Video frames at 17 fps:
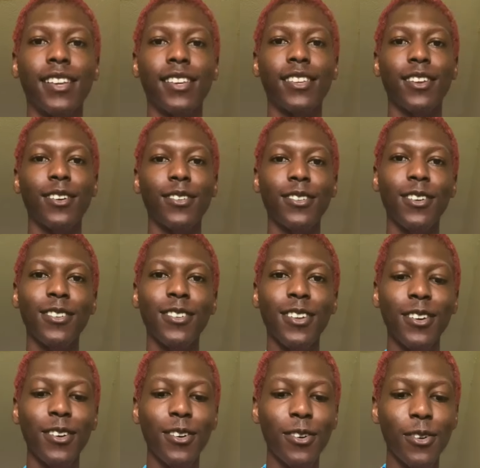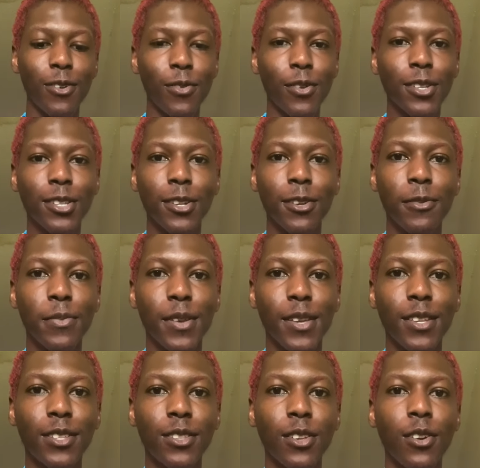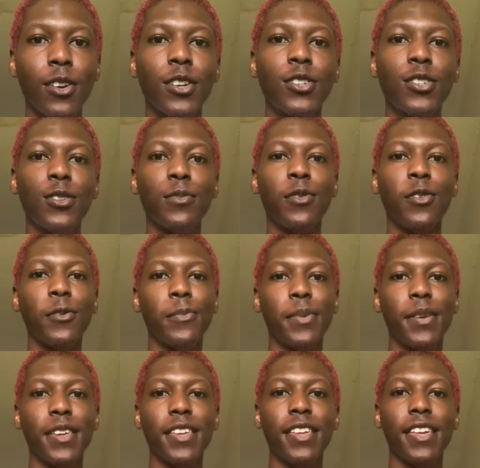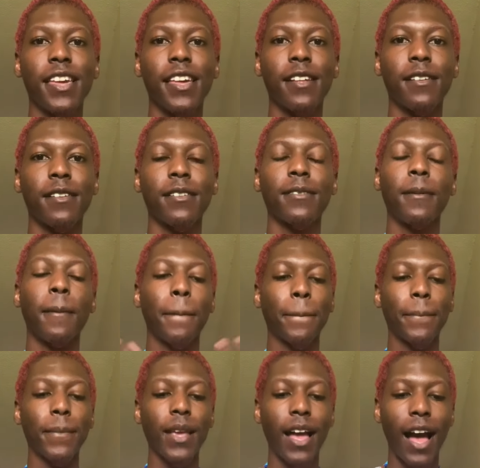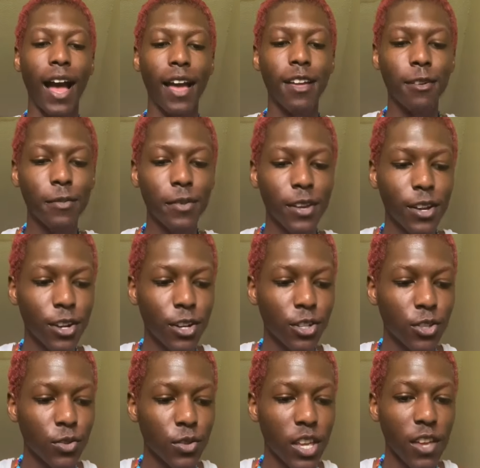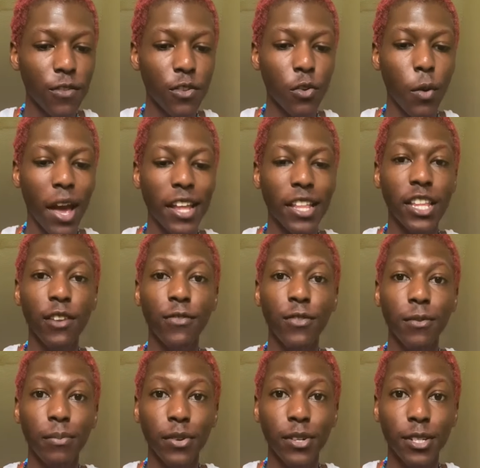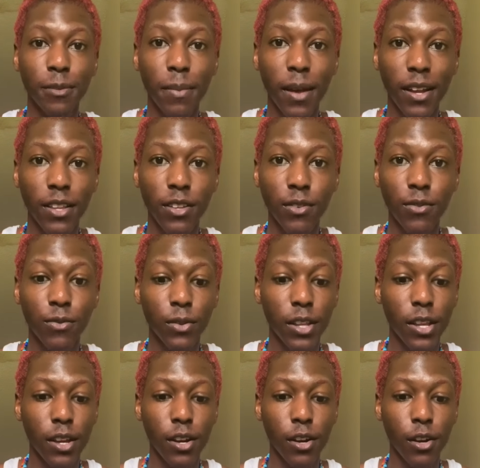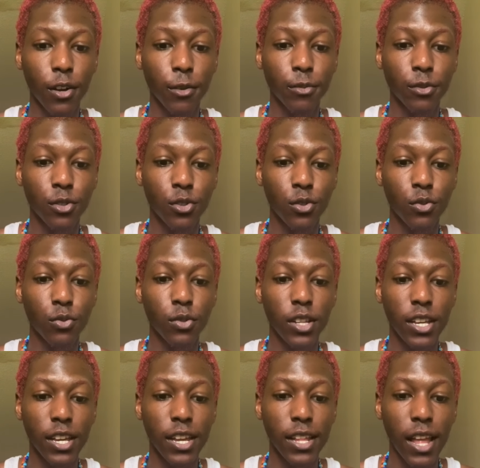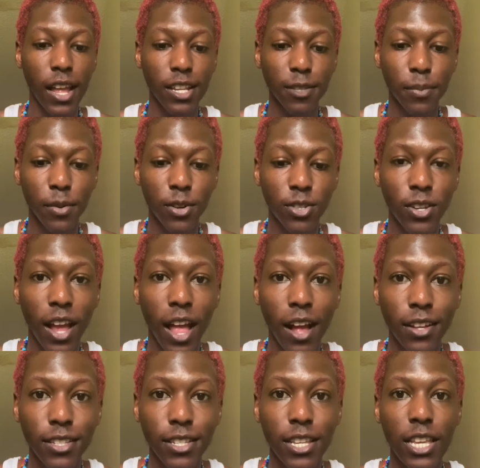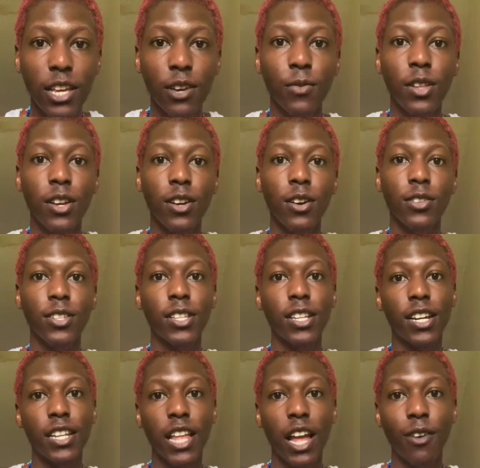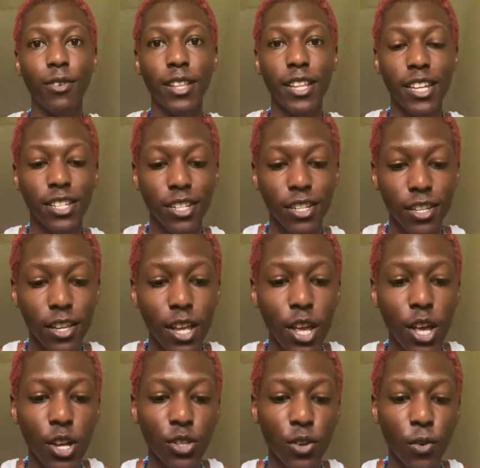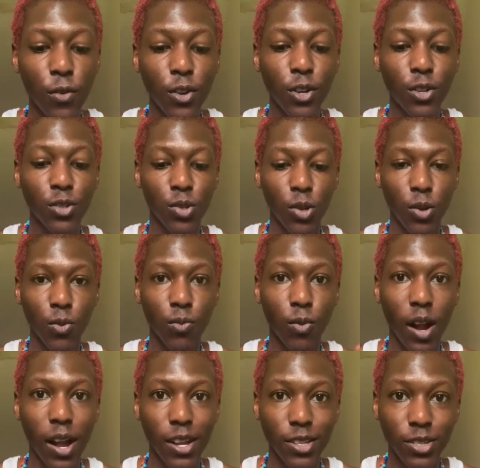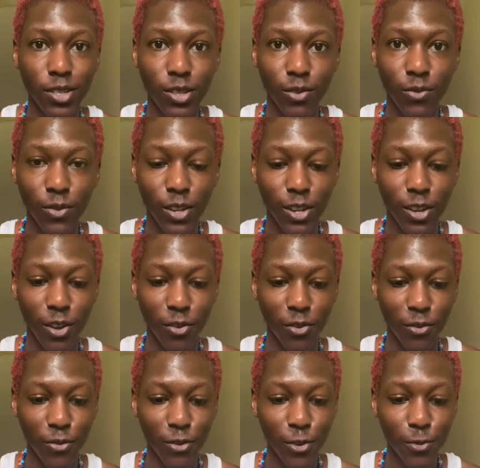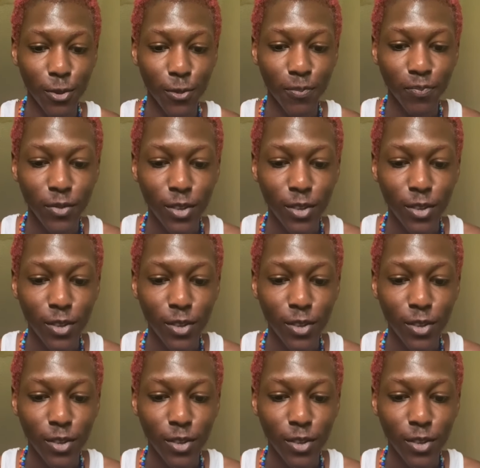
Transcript: Yo, yo, yo, what's up, B? So it's your boy B, and I am here to give you a different perspective when it comes to looking at spirituality and when it comes to looking at religion. So we're going to jump right into the video, you feel me?